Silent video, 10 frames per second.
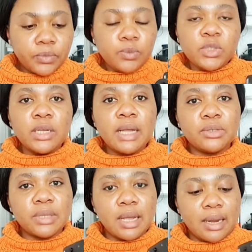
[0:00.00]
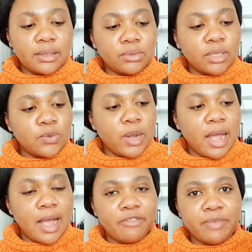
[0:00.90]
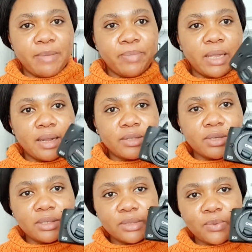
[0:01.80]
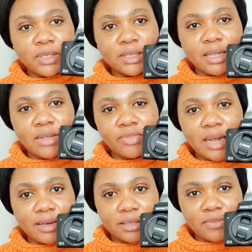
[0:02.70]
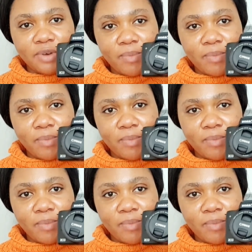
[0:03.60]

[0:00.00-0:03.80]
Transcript: yeah, 2020, when I have my birthday, so this was the gift I received from my